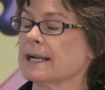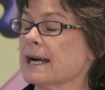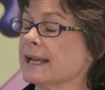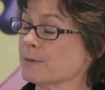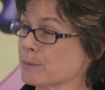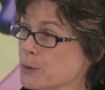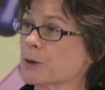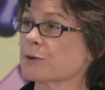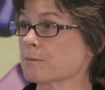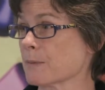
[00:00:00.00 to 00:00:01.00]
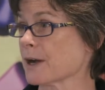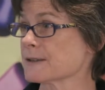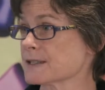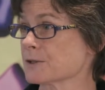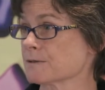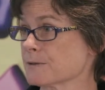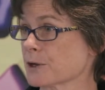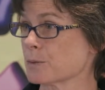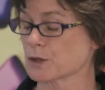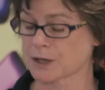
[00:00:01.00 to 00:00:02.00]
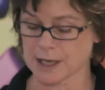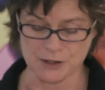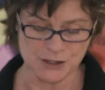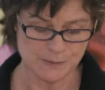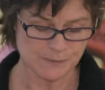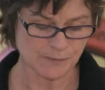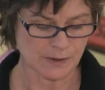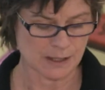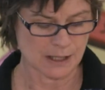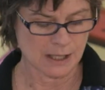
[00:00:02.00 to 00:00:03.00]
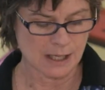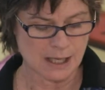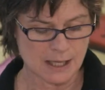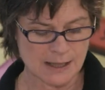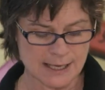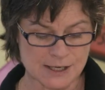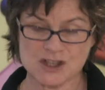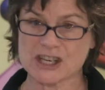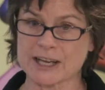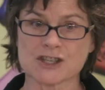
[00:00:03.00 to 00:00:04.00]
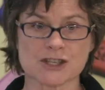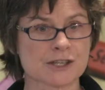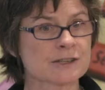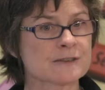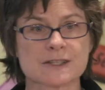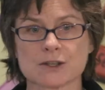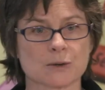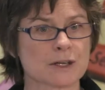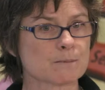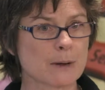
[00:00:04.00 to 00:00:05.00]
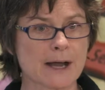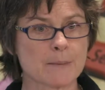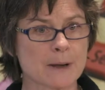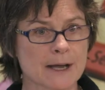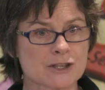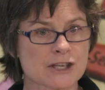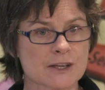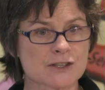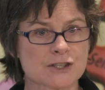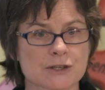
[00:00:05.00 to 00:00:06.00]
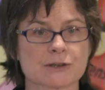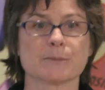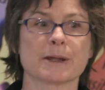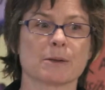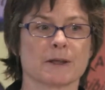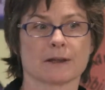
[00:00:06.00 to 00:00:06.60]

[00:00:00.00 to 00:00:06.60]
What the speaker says: important milestone for communication. Then gestures, you know, a bye-bye gesture, or maybe an